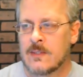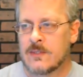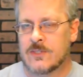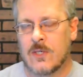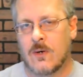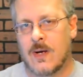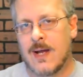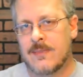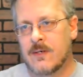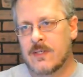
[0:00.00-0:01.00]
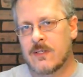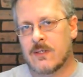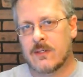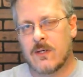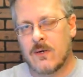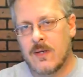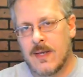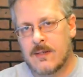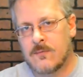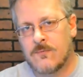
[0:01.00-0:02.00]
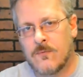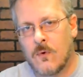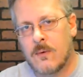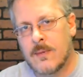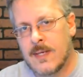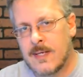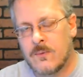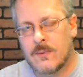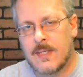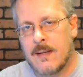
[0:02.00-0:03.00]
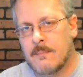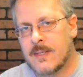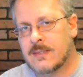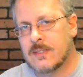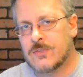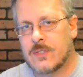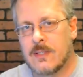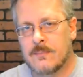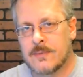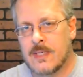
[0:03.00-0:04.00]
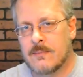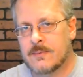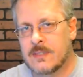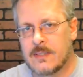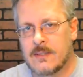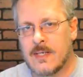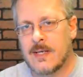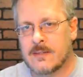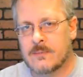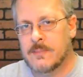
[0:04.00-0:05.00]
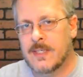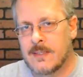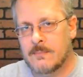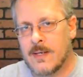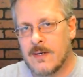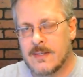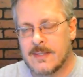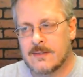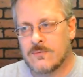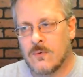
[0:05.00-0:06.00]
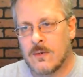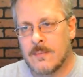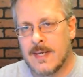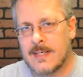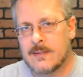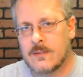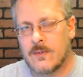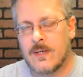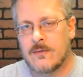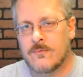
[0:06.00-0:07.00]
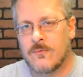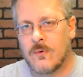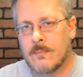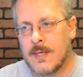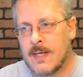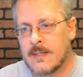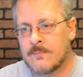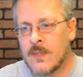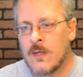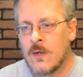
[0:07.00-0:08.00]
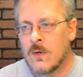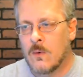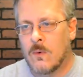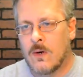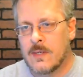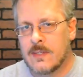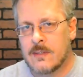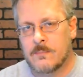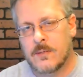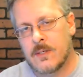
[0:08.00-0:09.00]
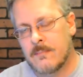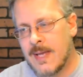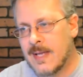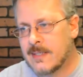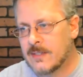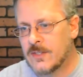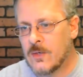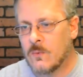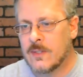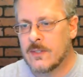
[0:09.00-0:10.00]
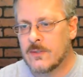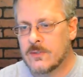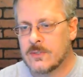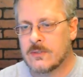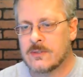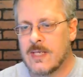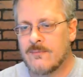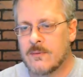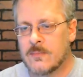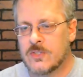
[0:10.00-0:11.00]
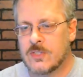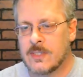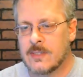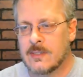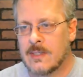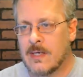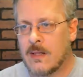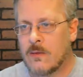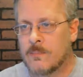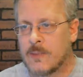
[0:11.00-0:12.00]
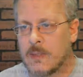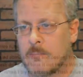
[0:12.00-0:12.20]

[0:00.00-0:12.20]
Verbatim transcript: So either you can go ahead and format it when that message comes up to you in XP about it needs formatted, go ahead and format it. Or you can put it back in your Windows 7 machine, and I'll open up